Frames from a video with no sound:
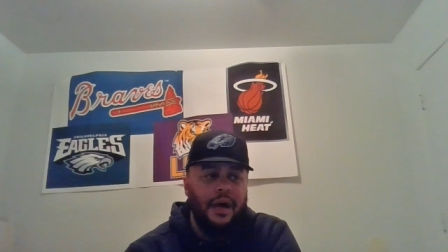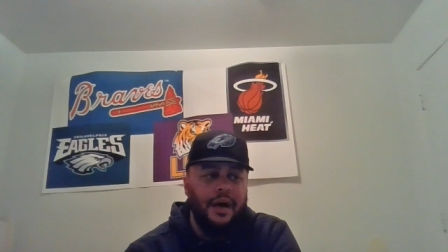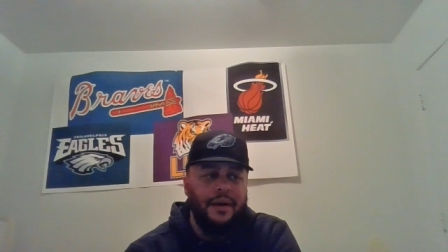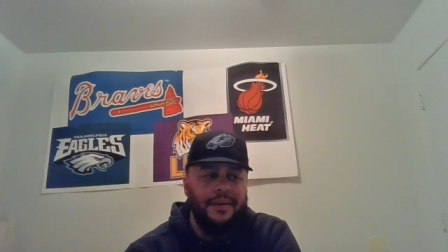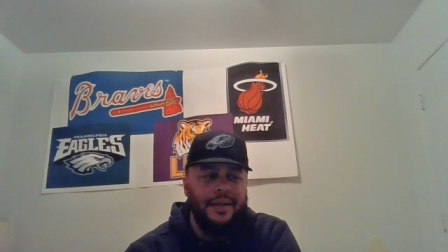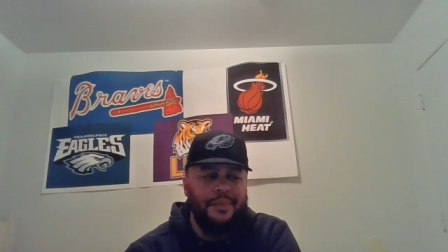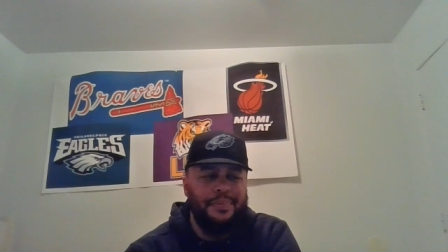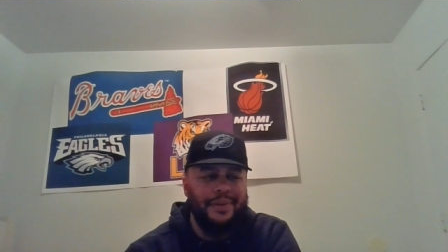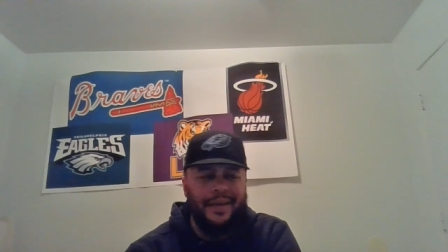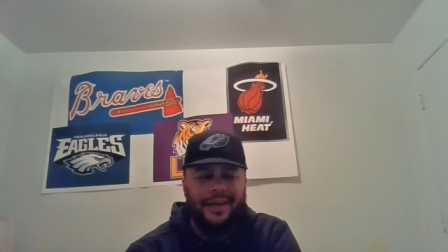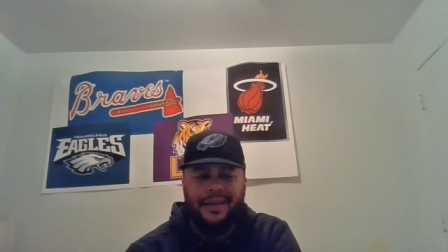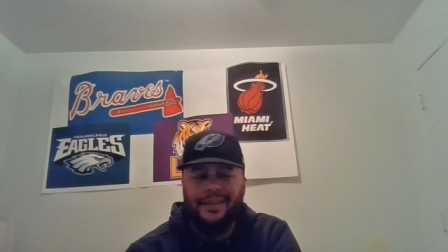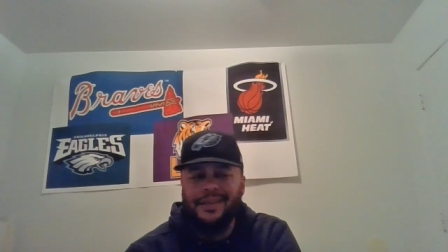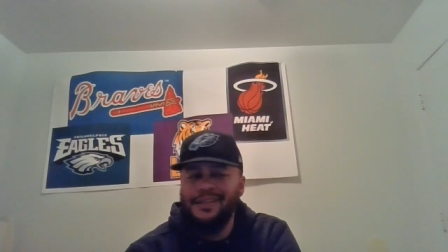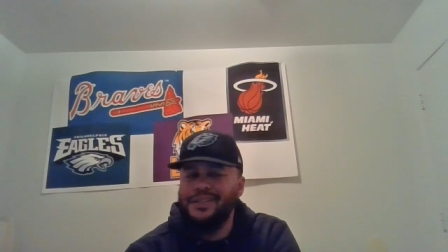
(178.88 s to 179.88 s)
Um, they
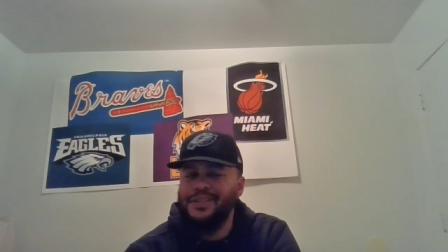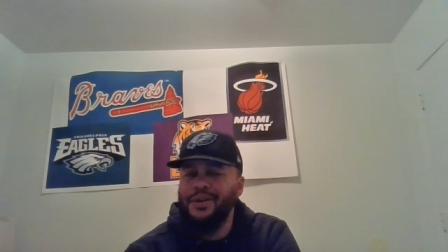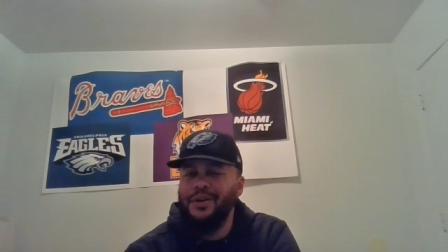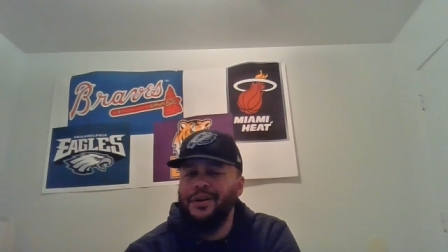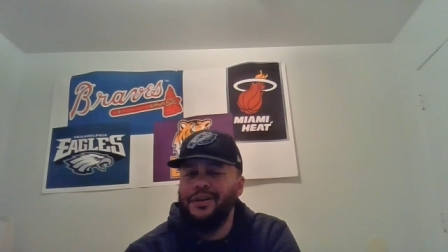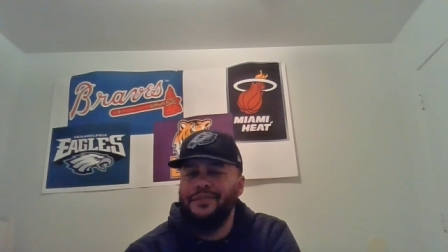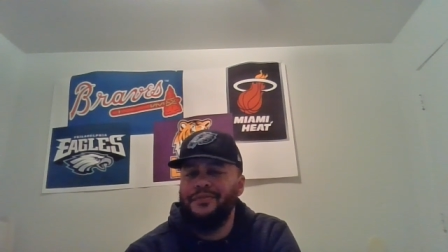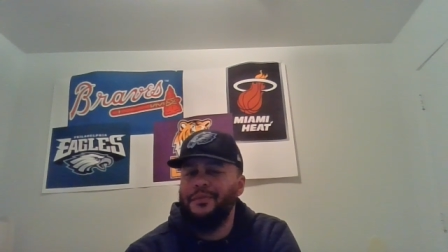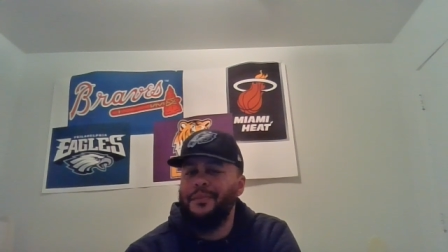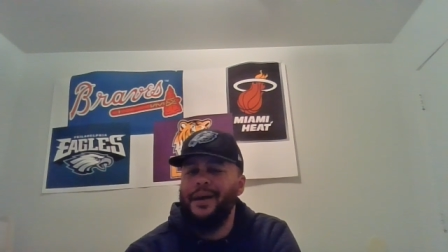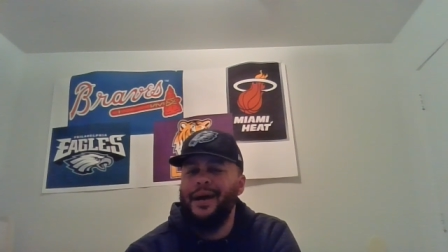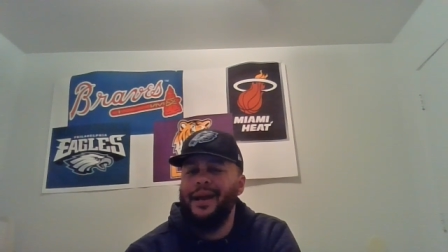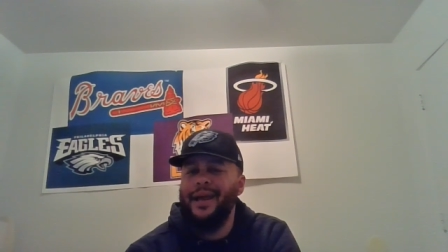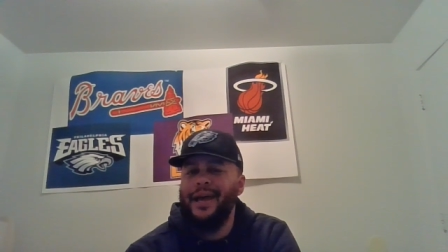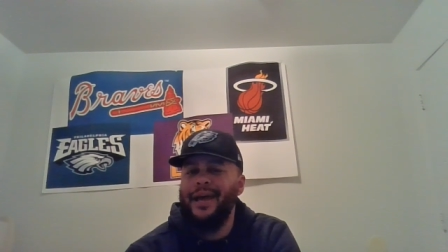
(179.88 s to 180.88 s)
played, they started for
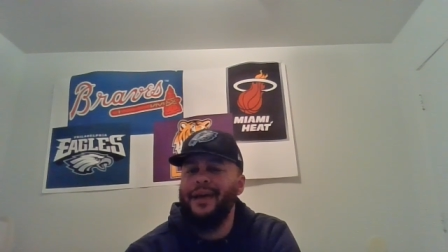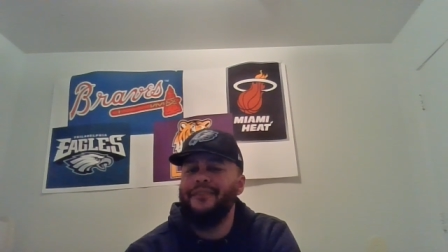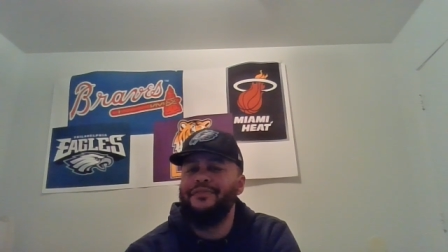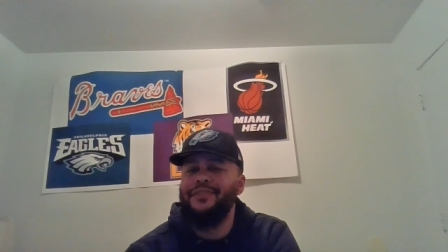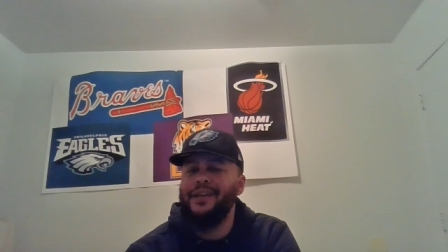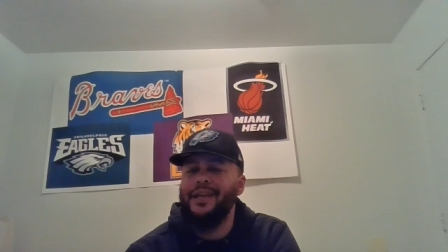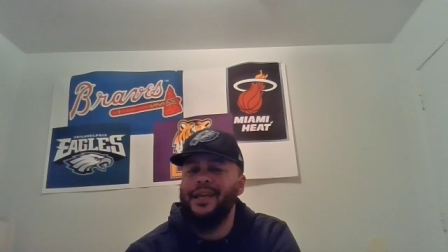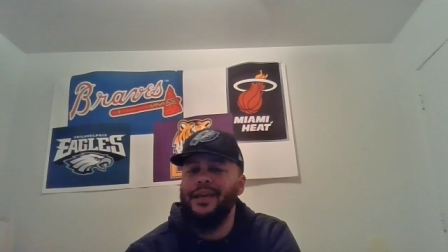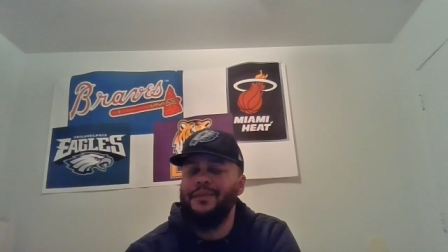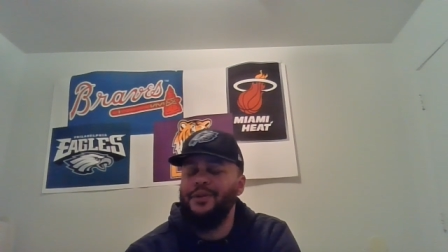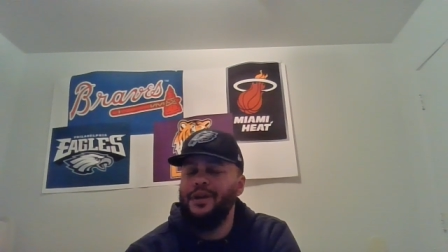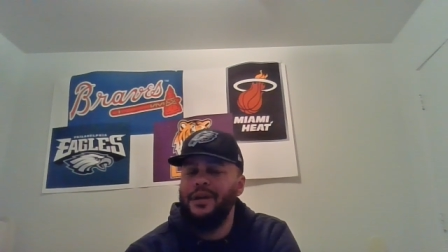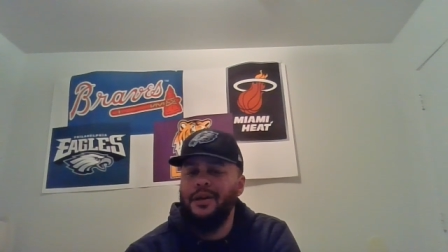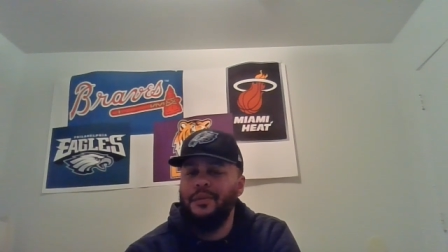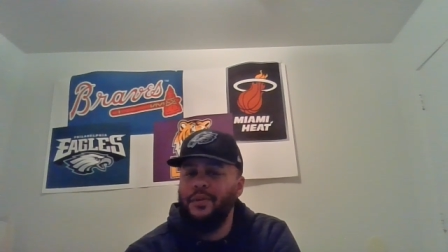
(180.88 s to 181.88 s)
about half of the game
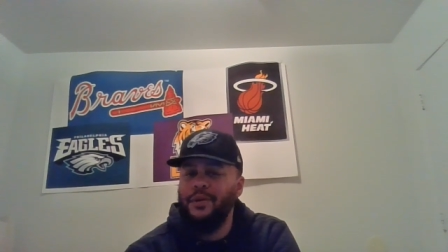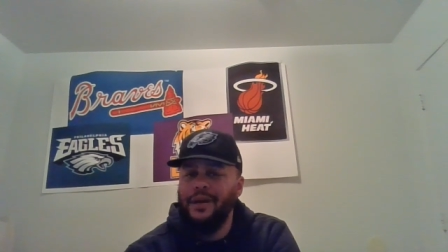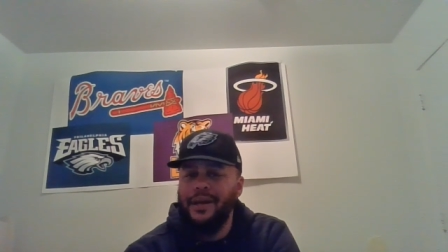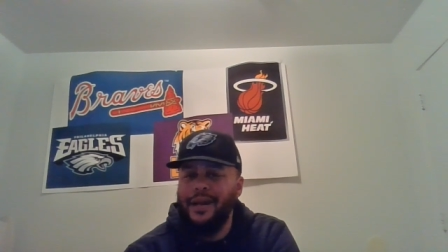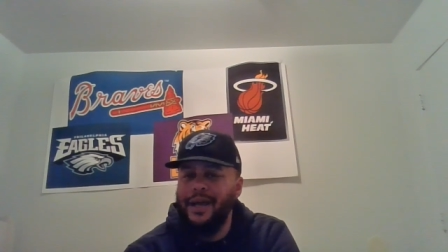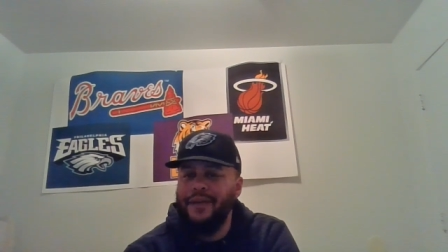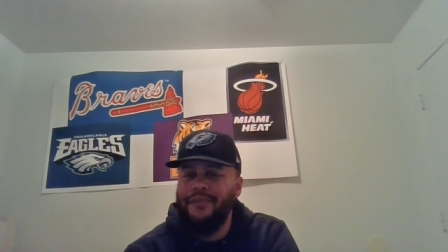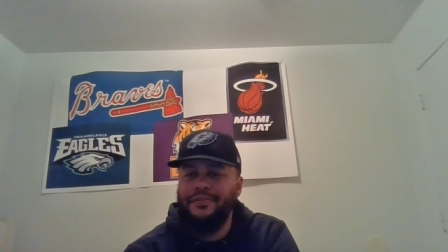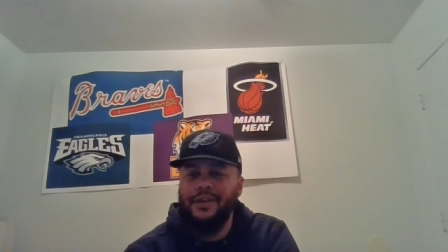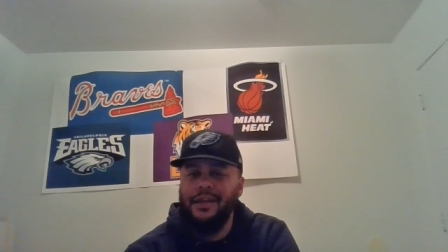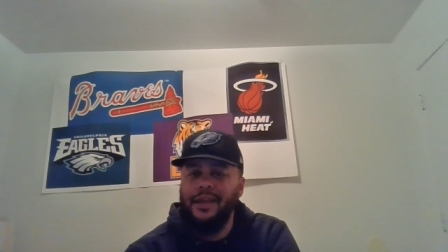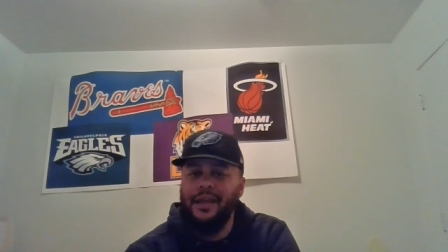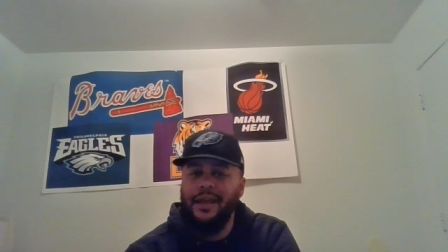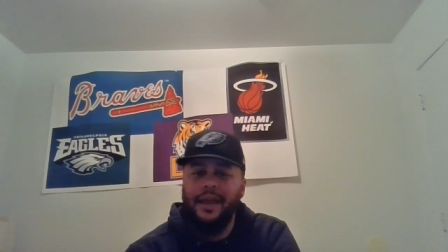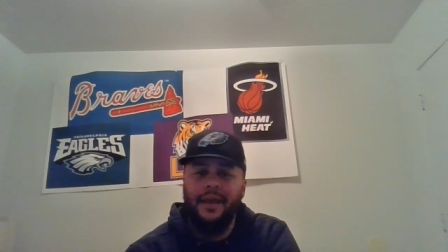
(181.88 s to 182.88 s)
or a little more than half of
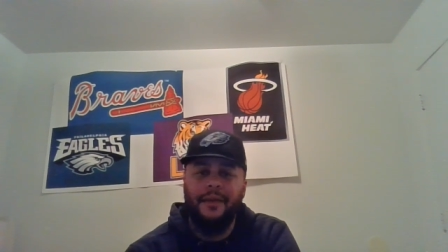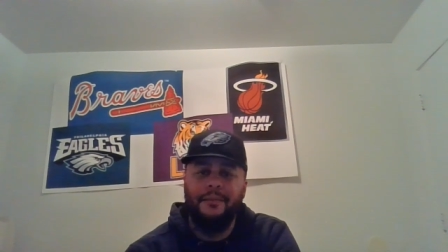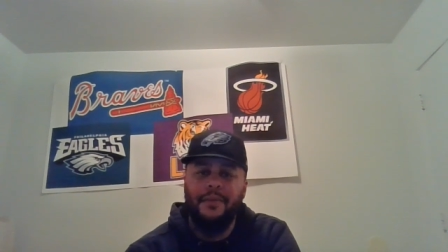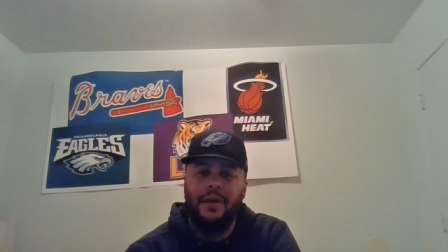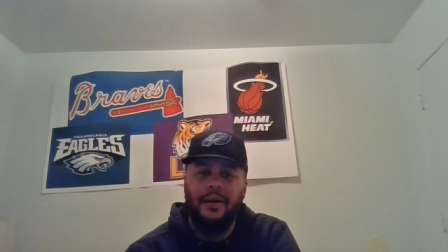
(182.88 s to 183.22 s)
the game.